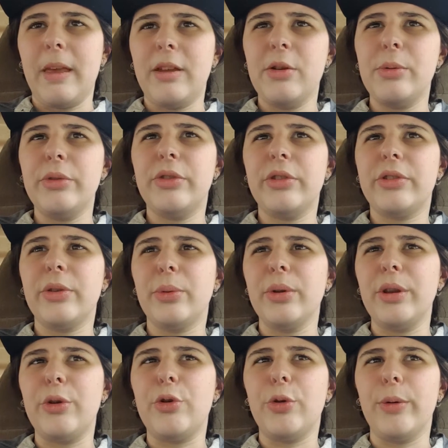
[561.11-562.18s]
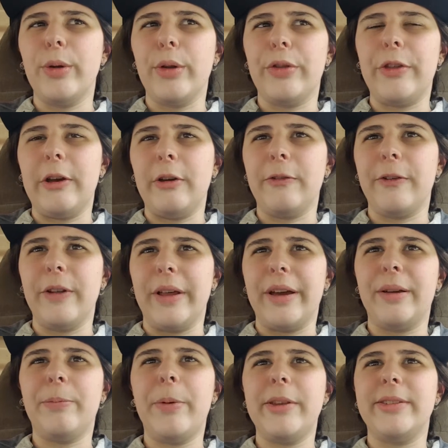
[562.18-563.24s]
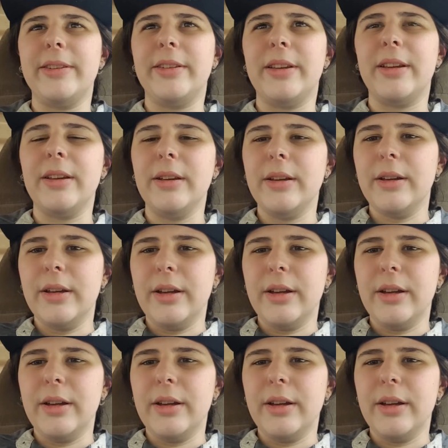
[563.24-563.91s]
And it was just a really cool thing for, like, basically